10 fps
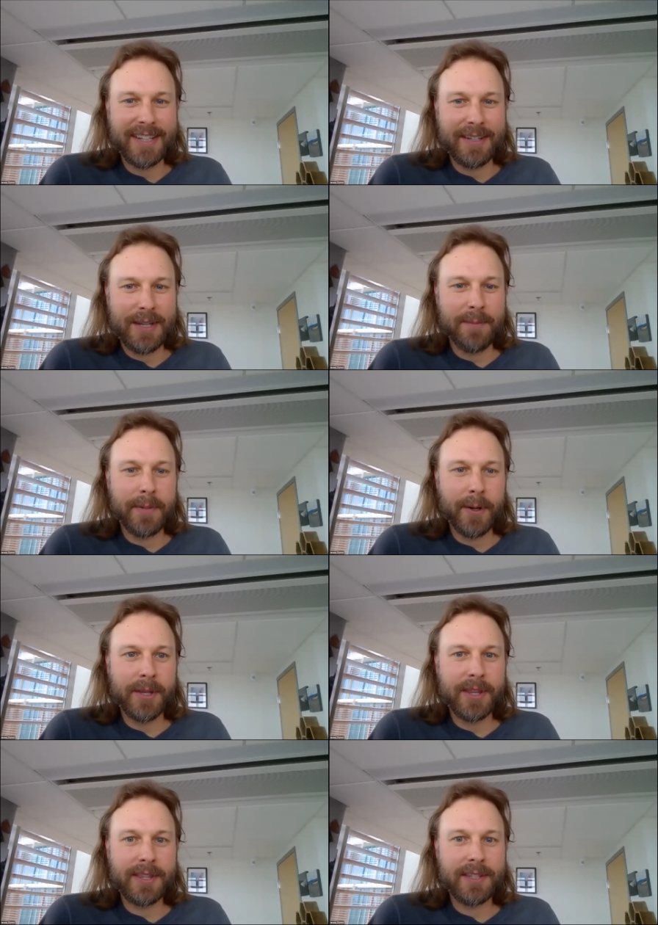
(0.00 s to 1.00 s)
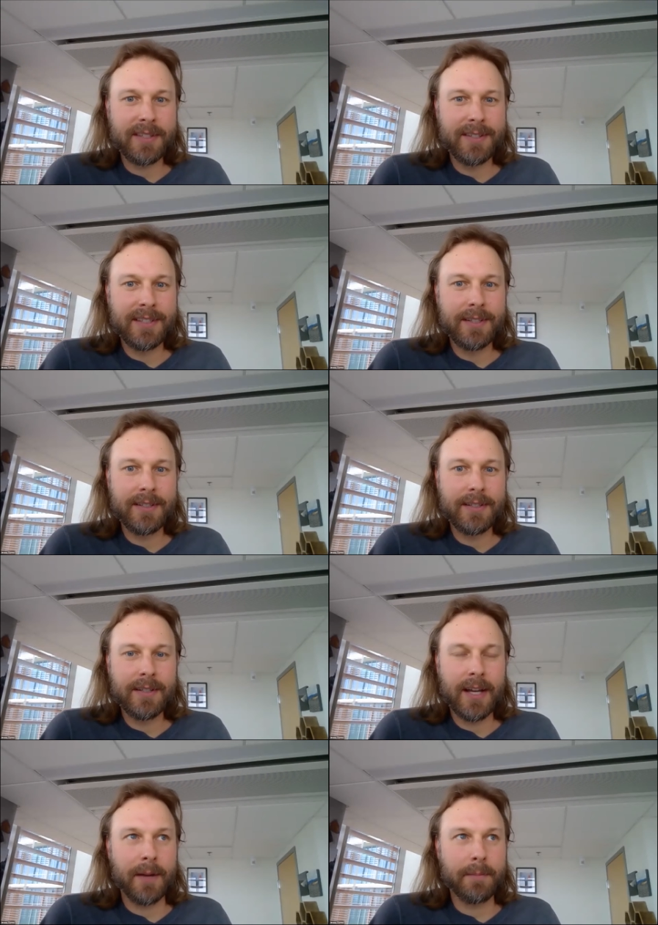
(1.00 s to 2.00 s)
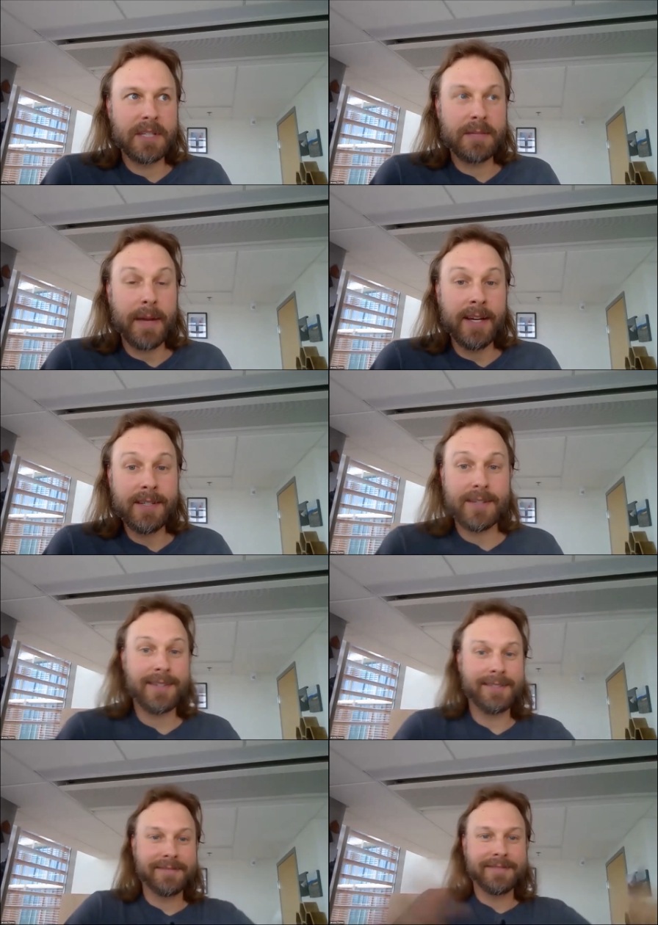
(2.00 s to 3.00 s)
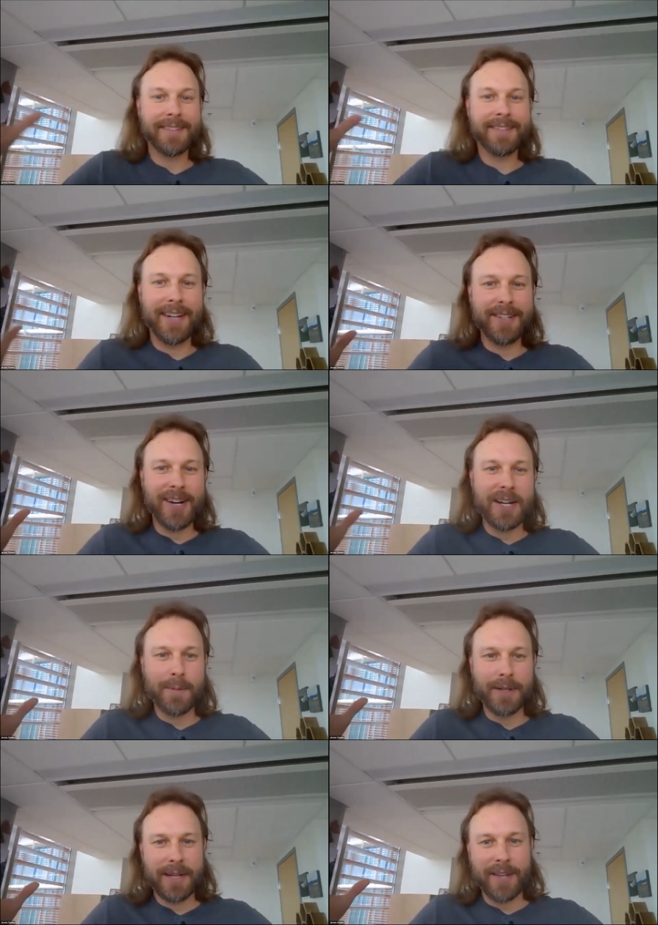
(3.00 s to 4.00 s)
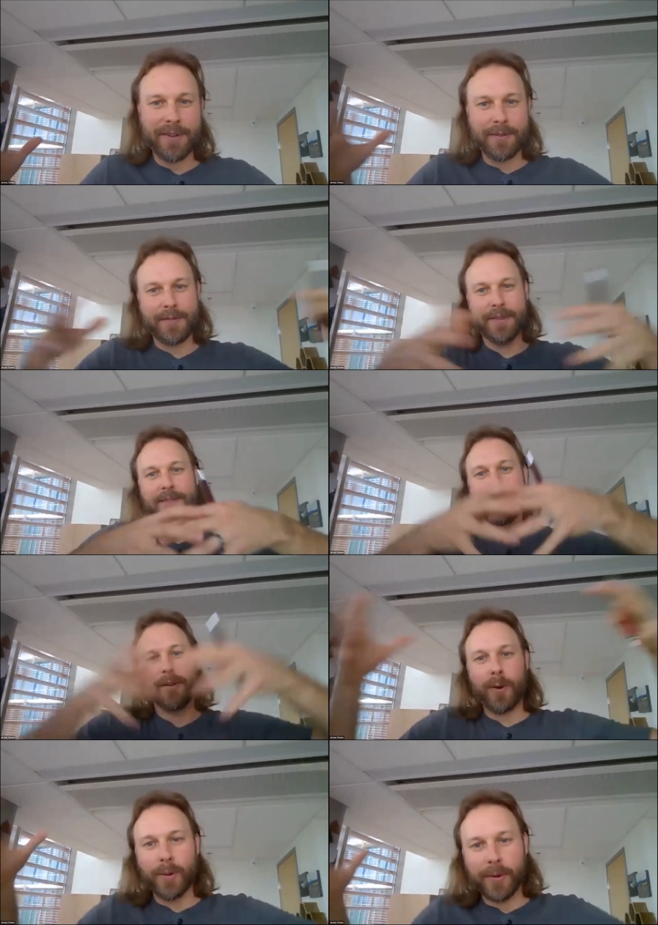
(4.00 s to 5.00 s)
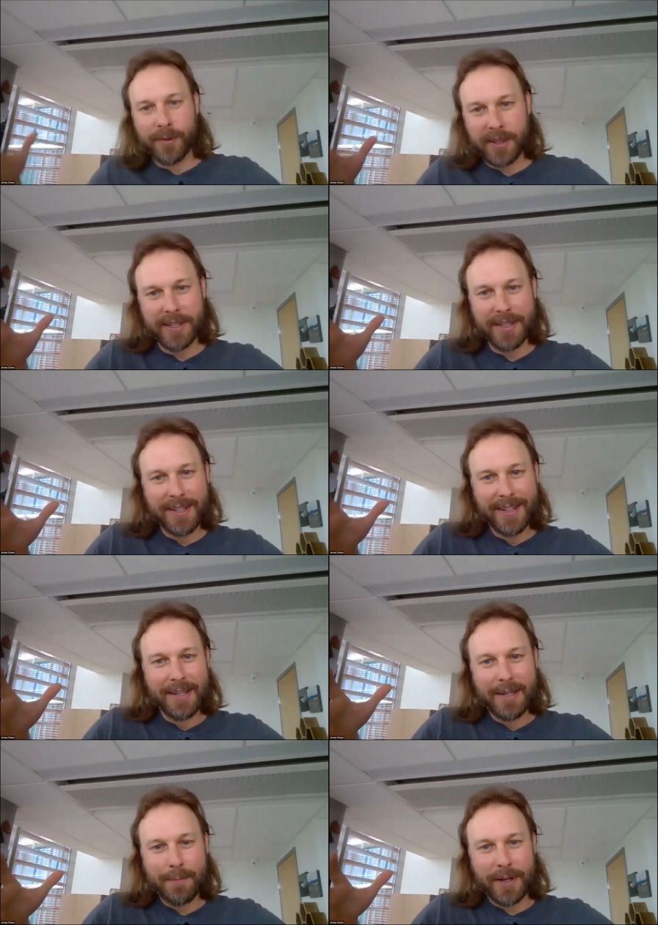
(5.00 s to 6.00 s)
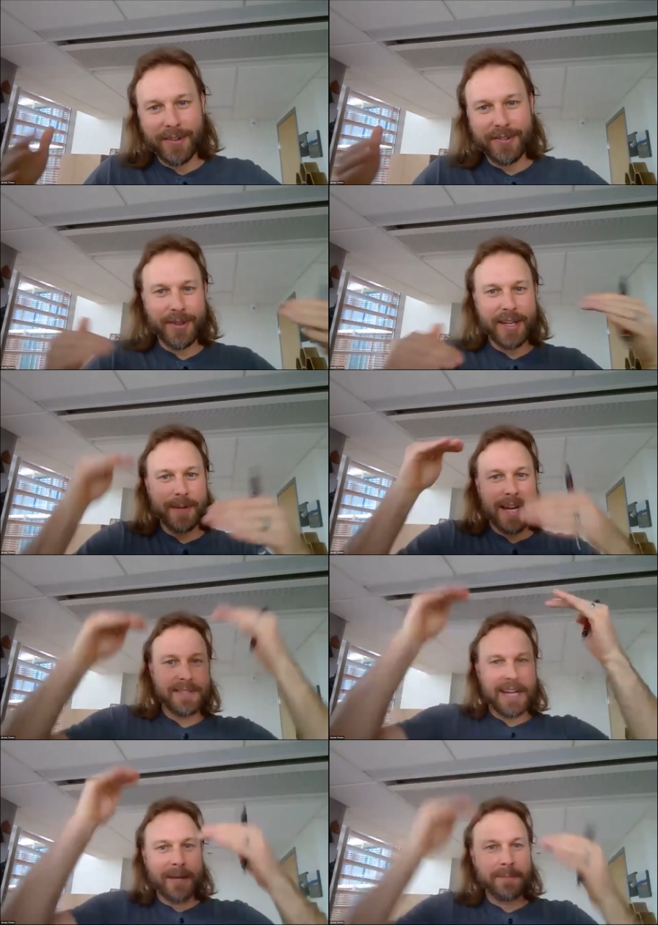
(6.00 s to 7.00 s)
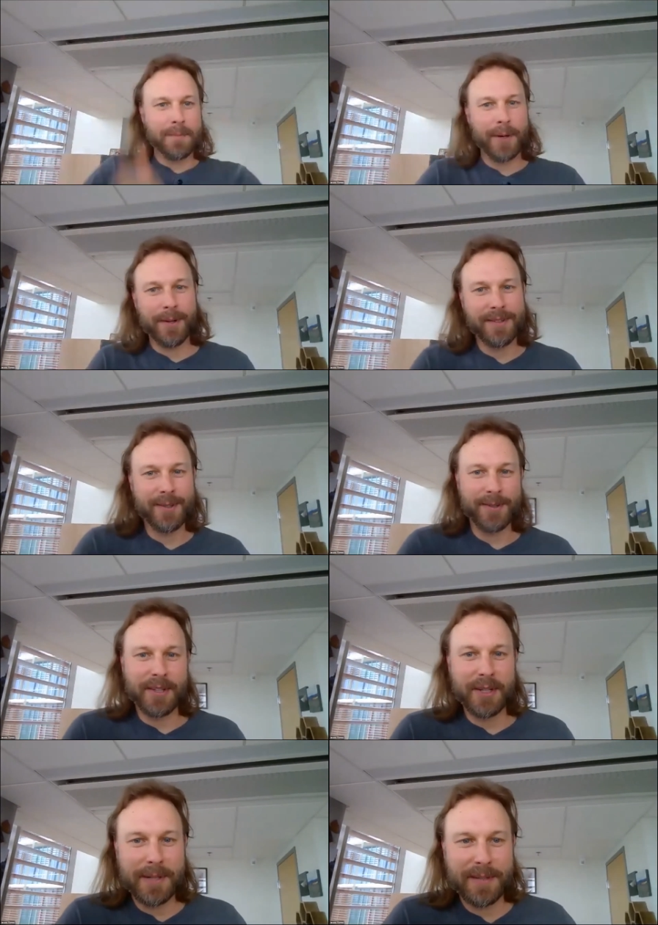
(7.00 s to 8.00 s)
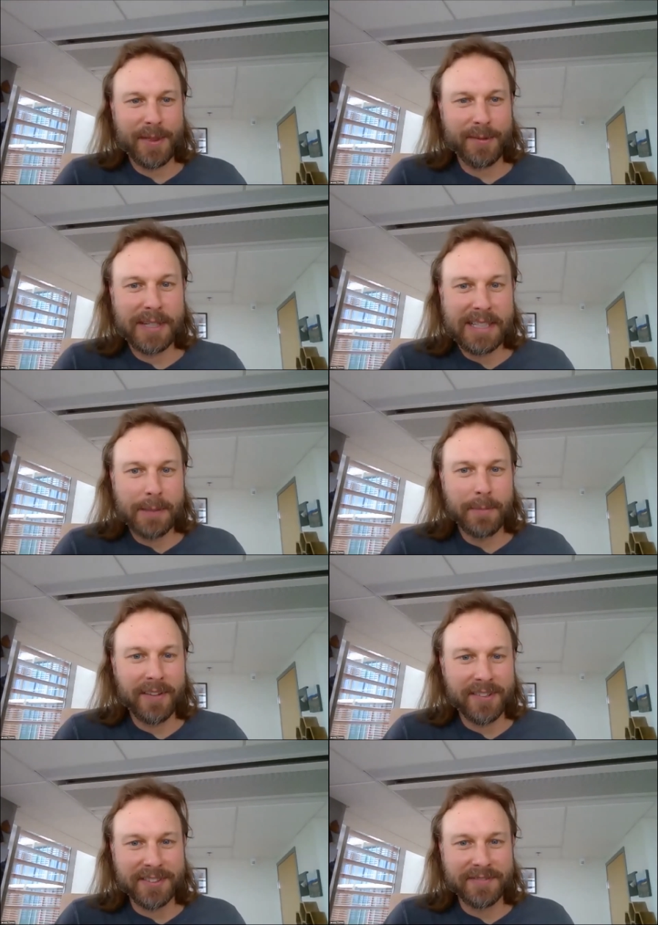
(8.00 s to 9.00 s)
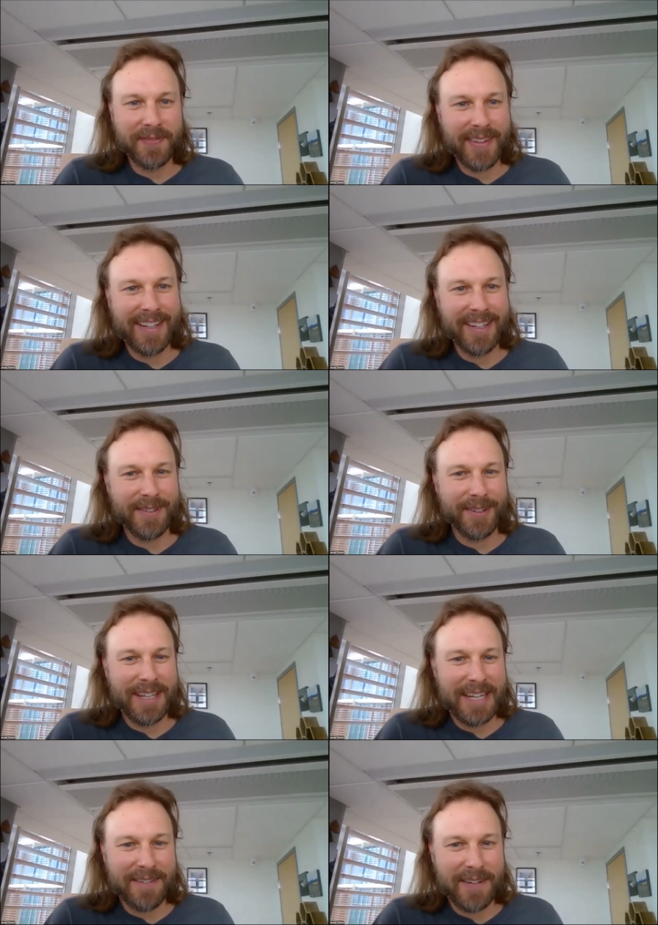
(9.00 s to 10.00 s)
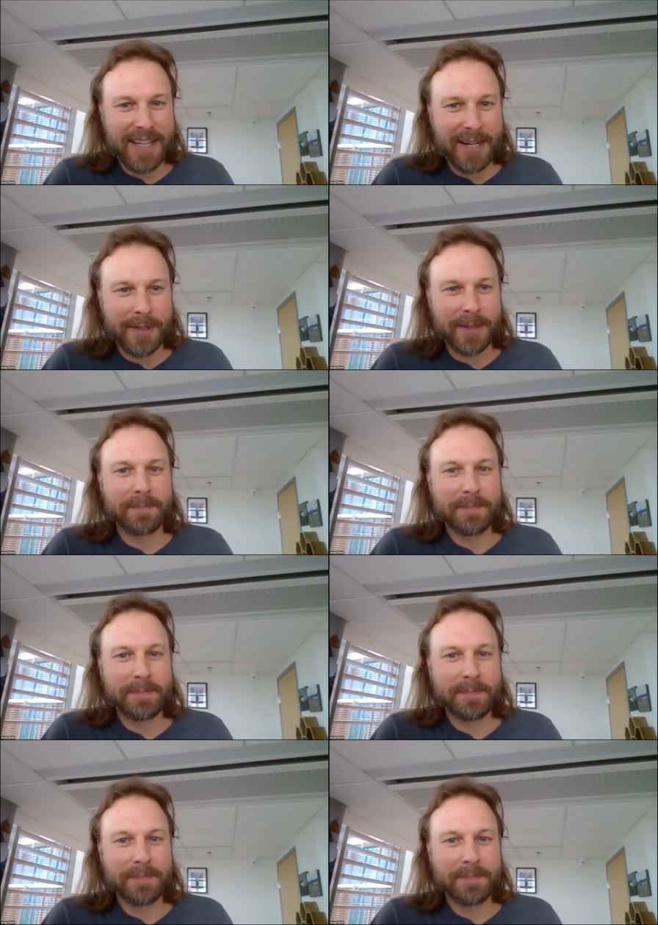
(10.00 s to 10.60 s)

In both space, right, trying to put together the whole Earth, but also then we have time components. So it's a little bit of a 3D puzzle, you know, if you're thinking of it that way.